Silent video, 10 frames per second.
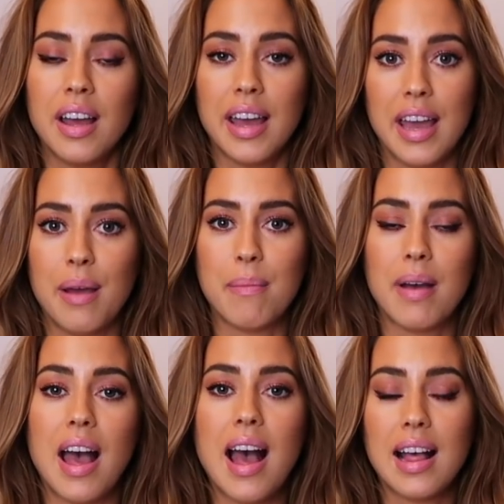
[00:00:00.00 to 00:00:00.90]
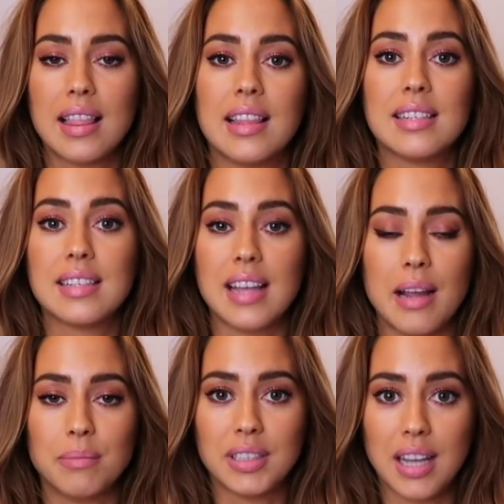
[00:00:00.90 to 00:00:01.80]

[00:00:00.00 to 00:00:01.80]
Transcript: him at the same